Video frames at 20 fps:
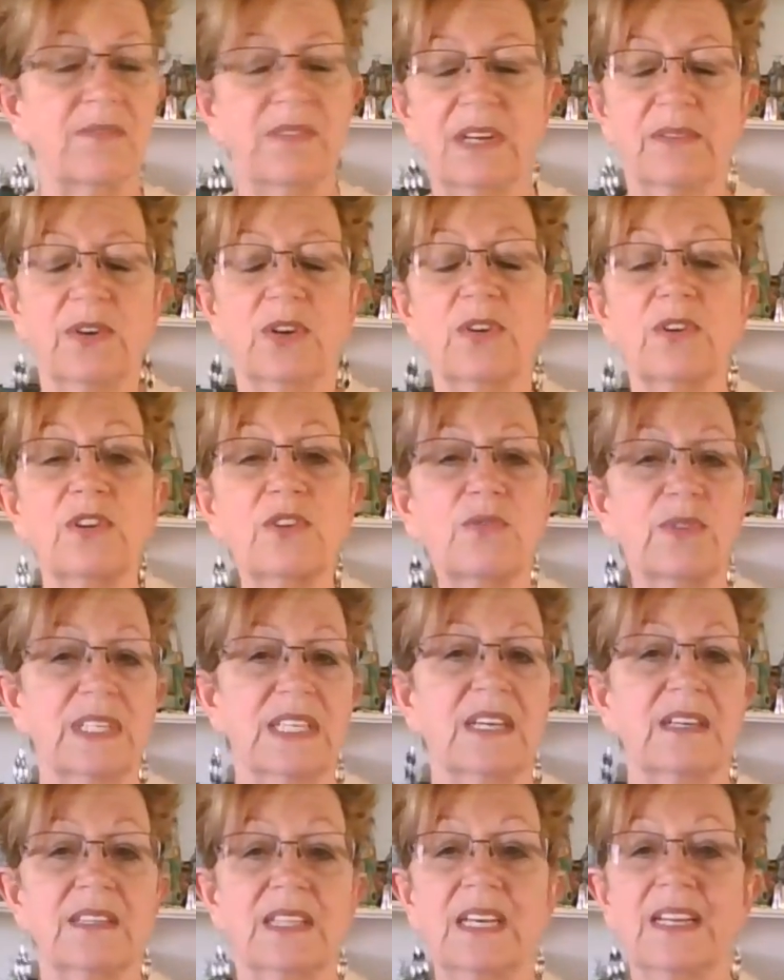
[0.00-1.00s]
I've never heard a
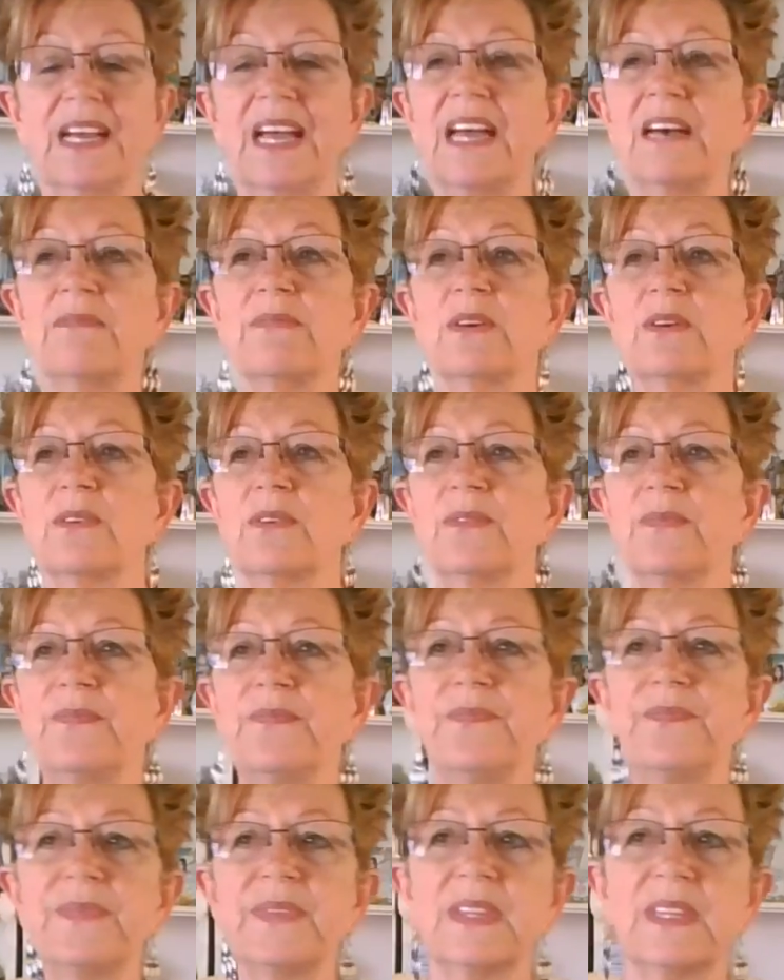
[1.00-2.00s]
noise like that ever
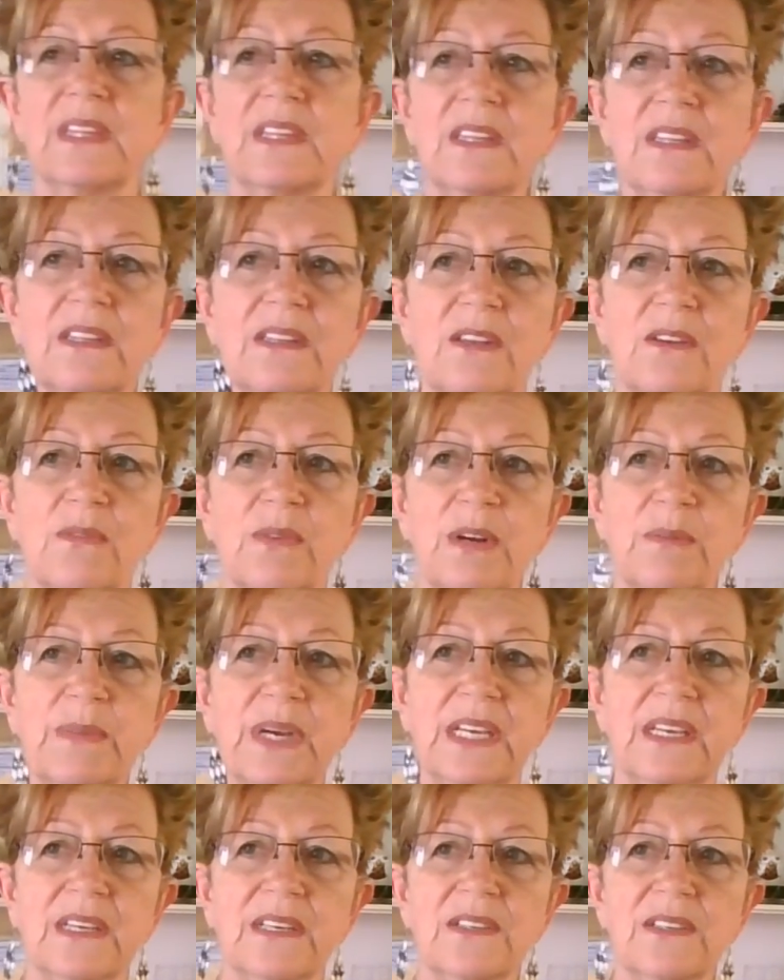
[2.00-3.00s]
around
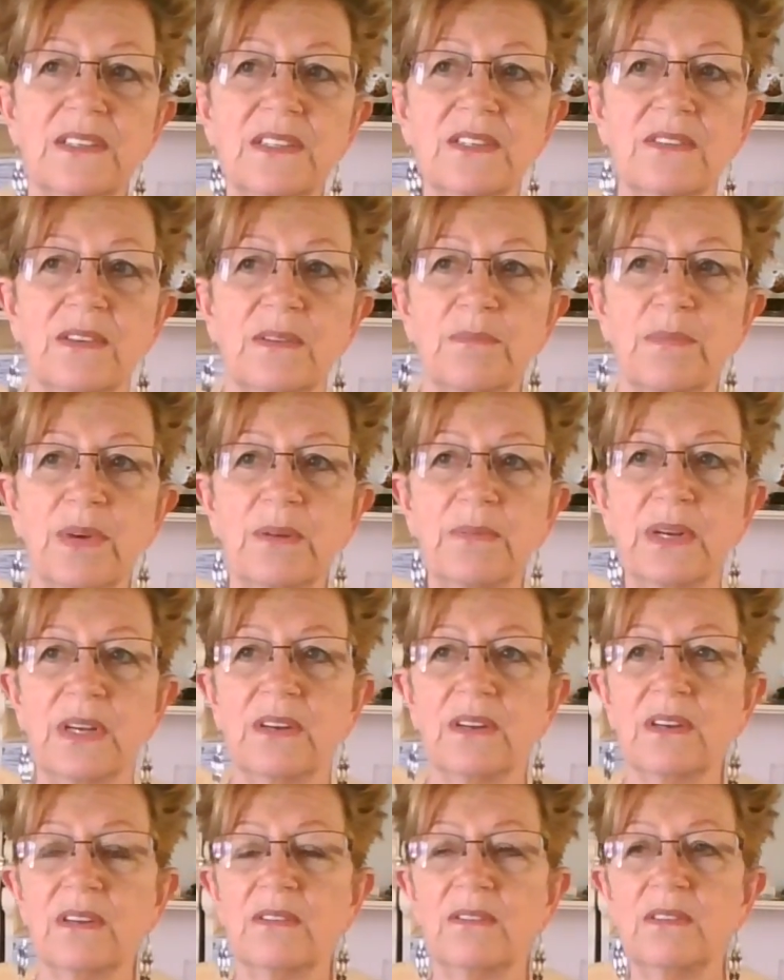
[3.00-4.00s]
my kitchen, so I probably
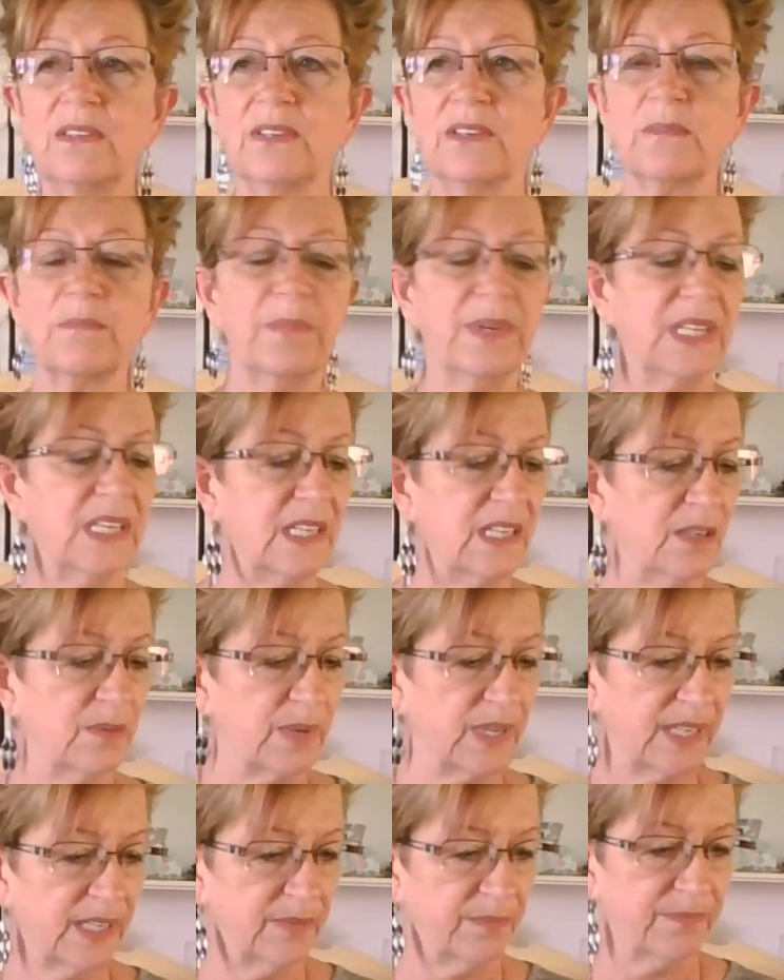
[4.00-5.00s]
ought to go look. But
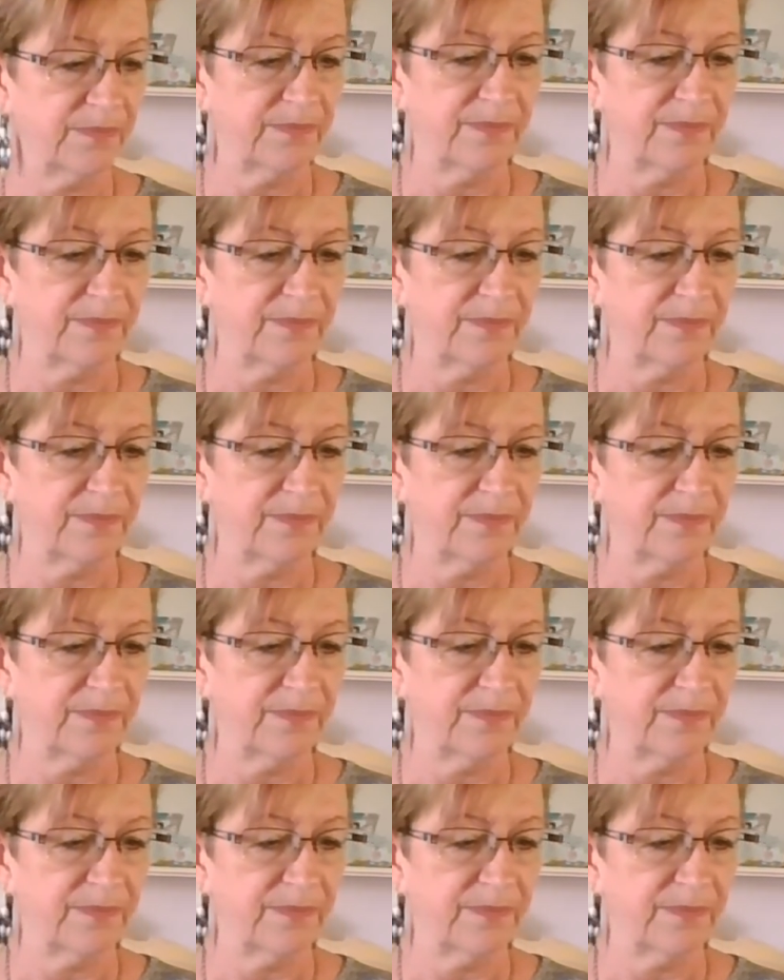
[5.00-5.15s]
anyway,